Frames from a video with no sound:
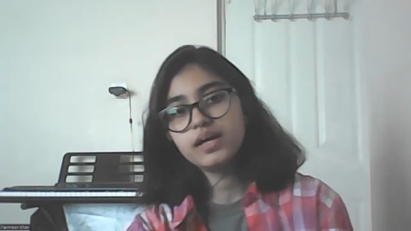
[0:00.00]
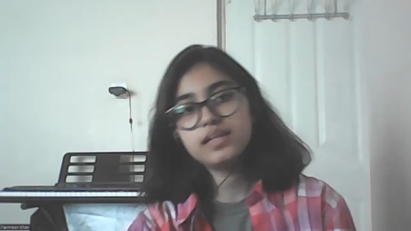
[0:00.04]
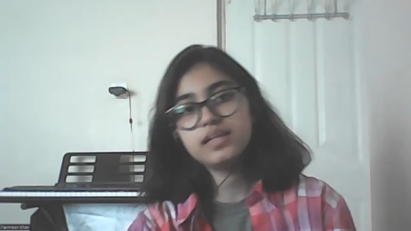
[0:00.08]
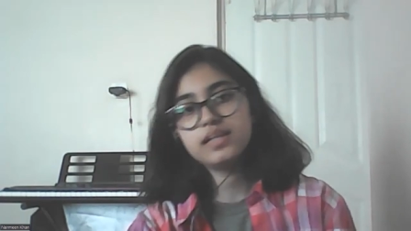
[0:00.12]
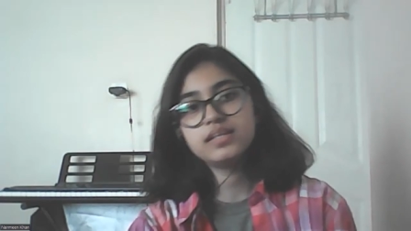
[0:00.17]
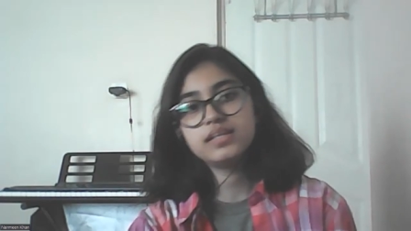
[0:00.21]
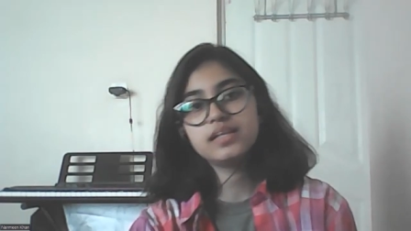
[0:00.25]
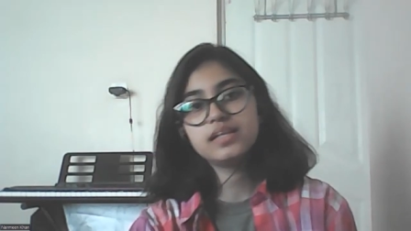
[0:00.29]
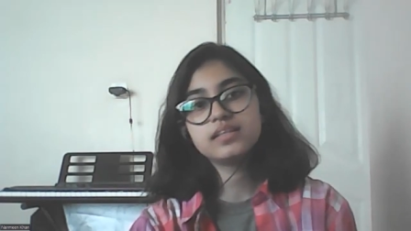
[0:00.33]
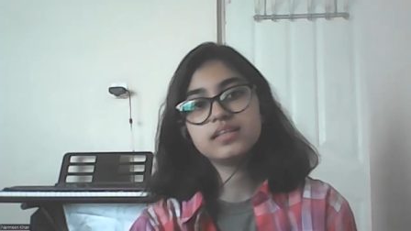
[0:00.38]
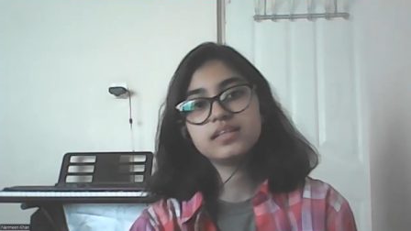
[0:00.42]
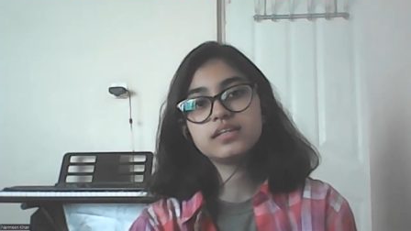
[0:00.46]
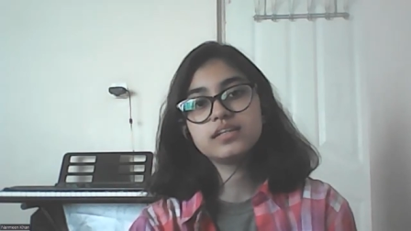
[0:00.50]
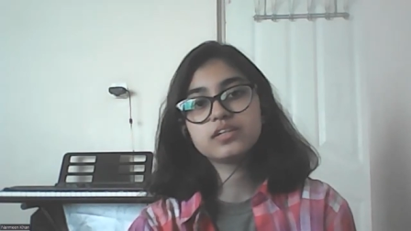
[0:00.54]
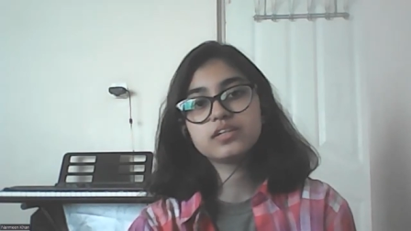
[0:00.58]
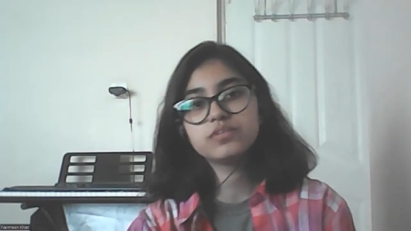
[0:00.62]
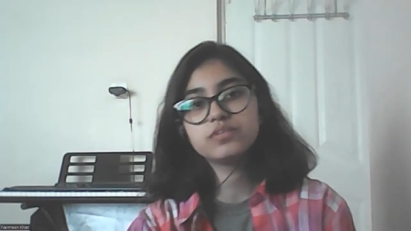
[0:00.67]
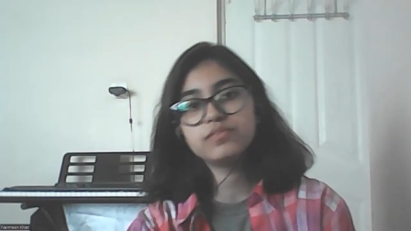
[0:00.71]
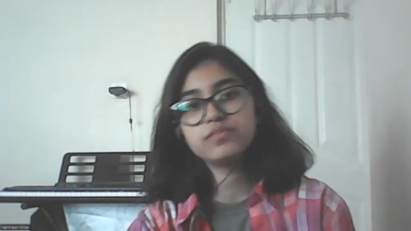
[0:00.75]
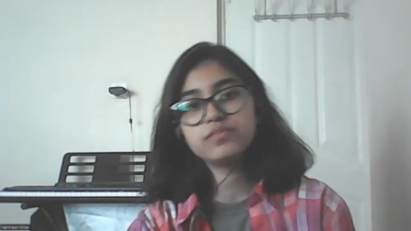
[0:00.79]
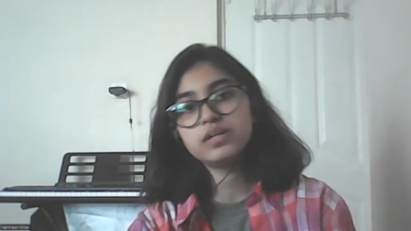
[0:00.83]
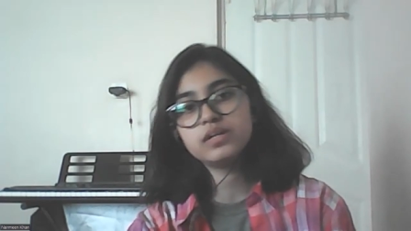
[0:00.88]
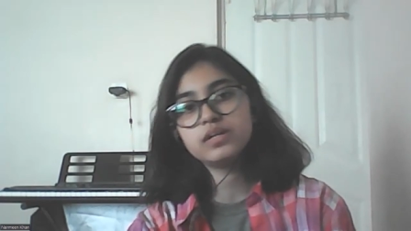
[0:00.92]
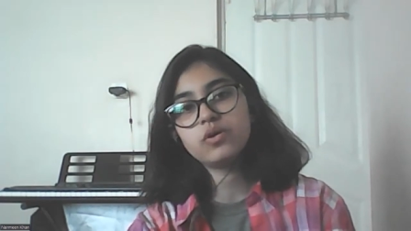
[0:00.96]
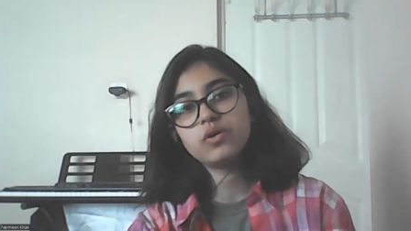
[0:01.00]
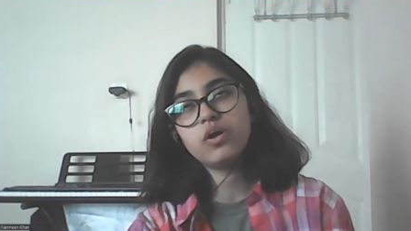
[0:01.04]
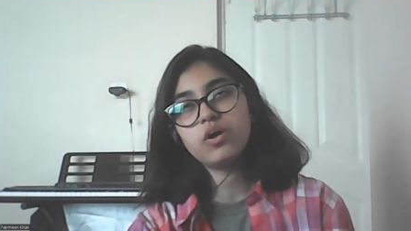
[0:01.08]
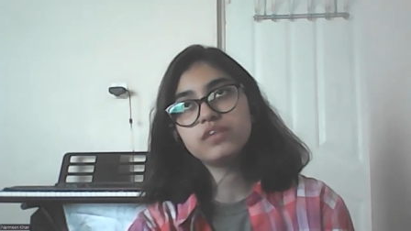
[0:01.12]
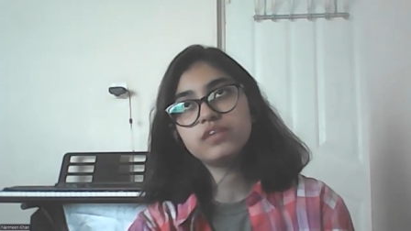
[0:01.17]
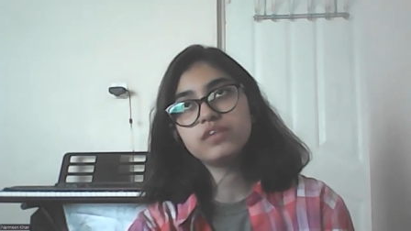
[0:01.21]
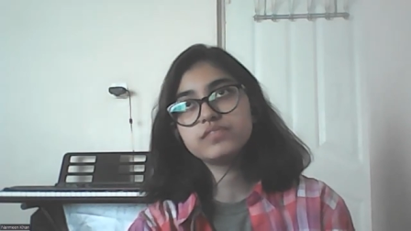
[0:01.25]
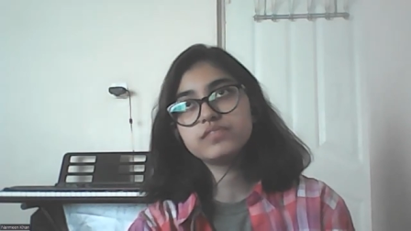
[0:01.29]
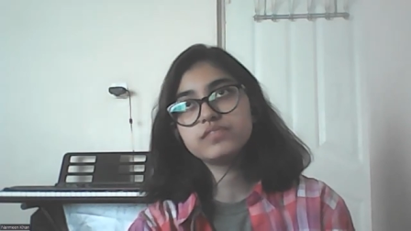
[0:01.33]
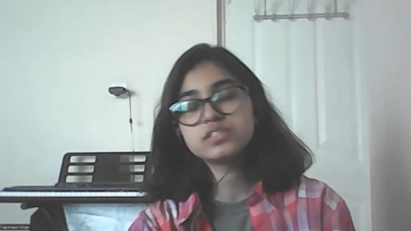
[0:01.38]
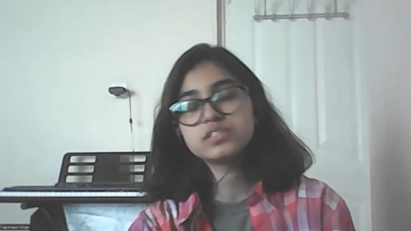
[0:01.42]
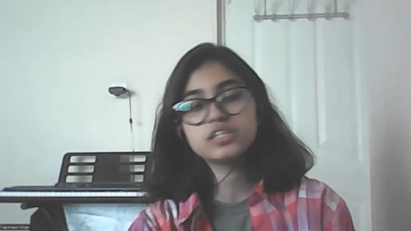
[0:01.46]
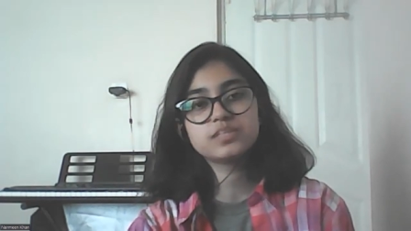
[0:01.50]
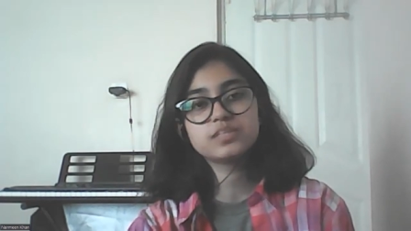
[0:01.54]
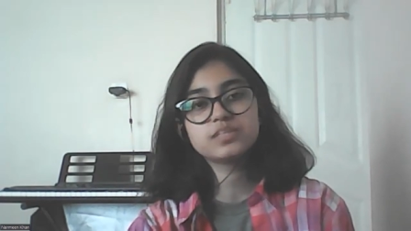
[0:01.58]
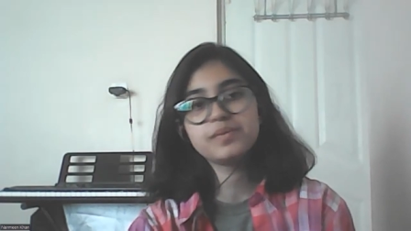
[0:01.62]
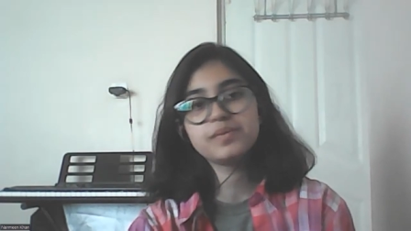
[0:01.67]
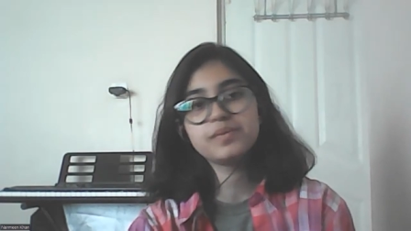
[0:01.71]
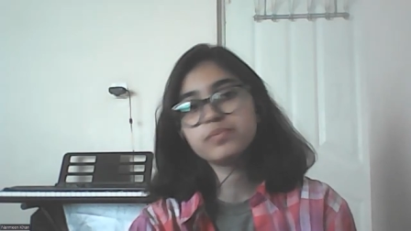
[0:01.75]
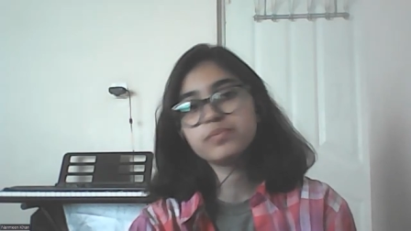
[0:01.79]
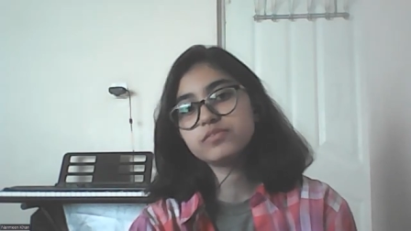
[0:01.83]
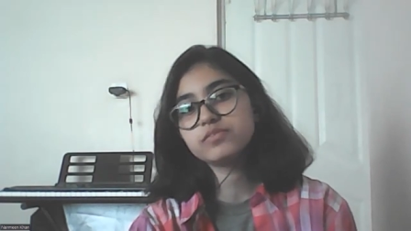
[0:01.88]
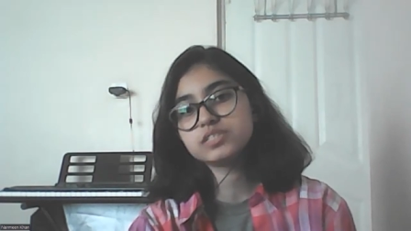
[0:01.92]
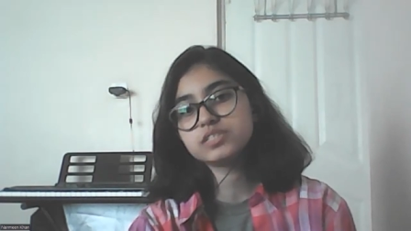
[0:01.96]
And then the, when all of the six
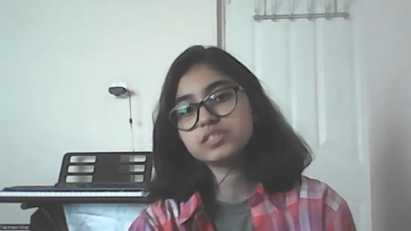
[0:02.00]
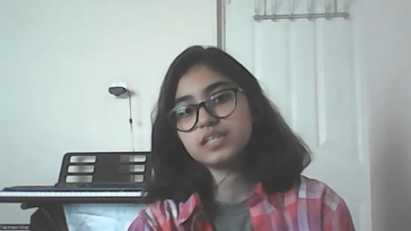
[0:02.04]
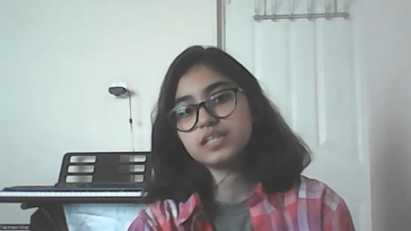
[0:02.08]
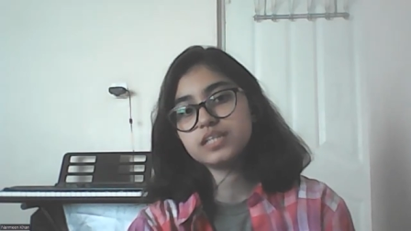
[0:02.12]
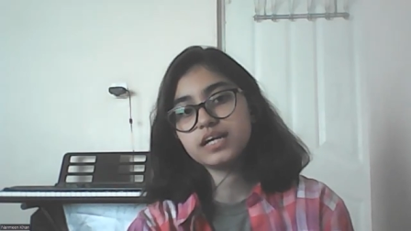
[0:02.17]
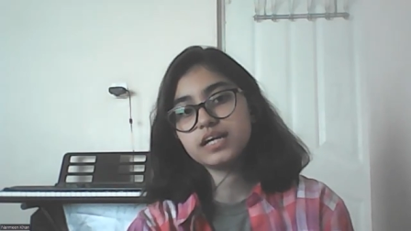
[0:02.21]
people were